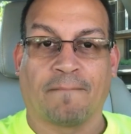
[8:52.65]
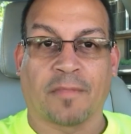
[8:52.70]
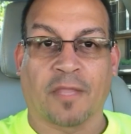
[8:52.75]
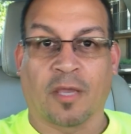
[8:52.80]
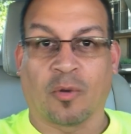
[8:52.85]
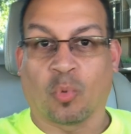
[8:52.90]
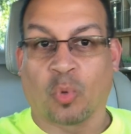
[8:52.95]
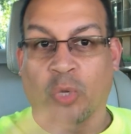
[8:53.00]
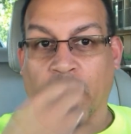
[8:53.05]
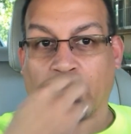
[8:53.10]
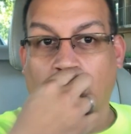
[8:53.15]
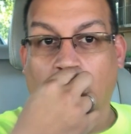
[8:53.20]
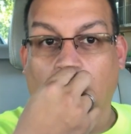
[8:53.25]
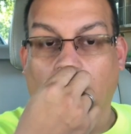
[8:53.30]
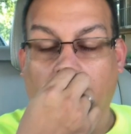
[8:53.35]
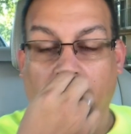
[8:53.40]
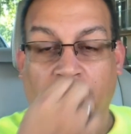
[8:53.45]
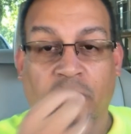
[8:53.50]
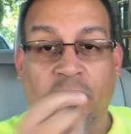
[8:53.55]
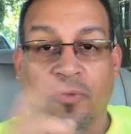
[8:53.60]
And we know
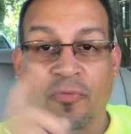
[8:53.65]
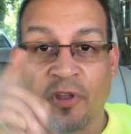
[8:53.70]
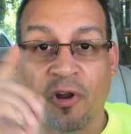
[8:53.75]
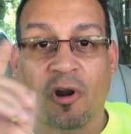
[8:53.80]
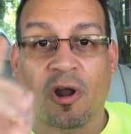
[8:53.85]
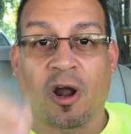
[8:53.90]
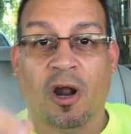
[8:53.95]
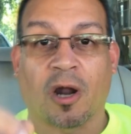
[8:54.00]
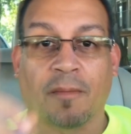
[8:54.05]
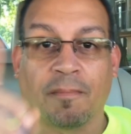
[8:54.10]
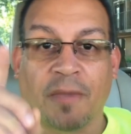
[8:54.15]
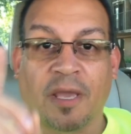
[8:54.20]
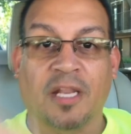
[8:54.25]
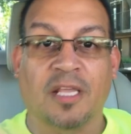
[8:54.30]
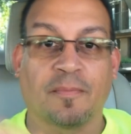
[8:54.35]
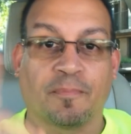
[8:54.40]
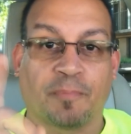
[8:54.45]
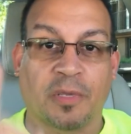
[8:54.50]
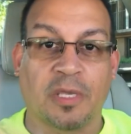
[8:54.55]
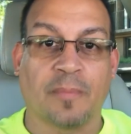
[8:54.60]
there are
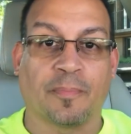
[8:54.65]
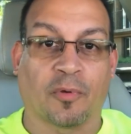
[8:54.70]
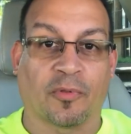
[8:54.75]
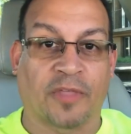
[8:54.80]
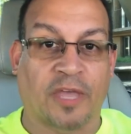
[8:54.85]
many people